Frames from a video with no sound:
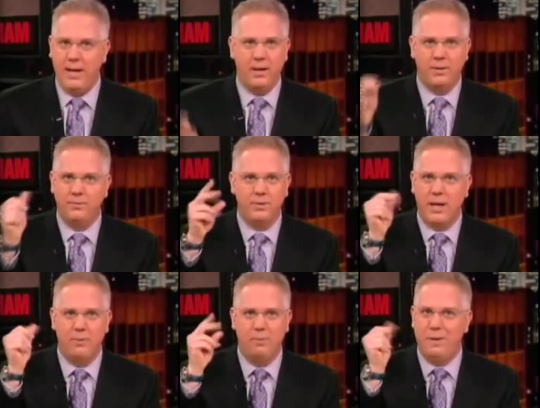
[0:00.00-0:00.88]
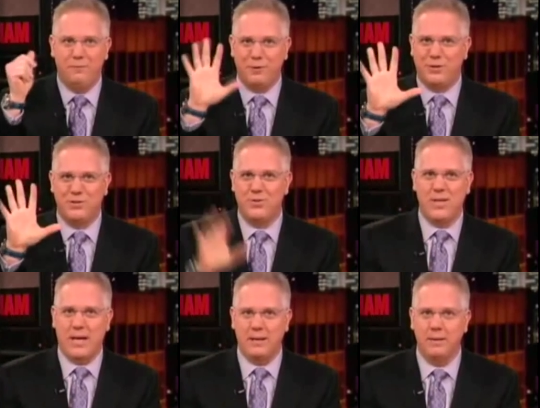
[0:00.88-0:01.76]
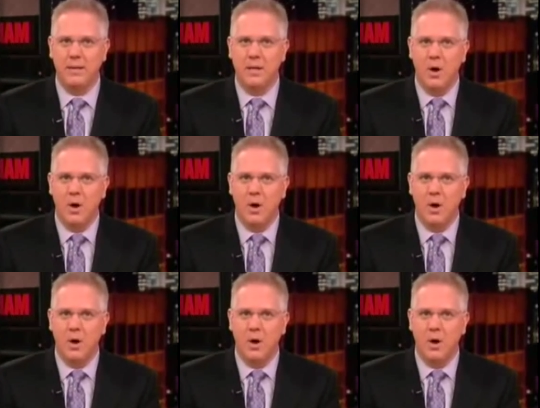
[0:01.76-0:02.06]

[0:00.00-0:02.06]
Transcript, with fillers: Hang on, stay with me for just a second.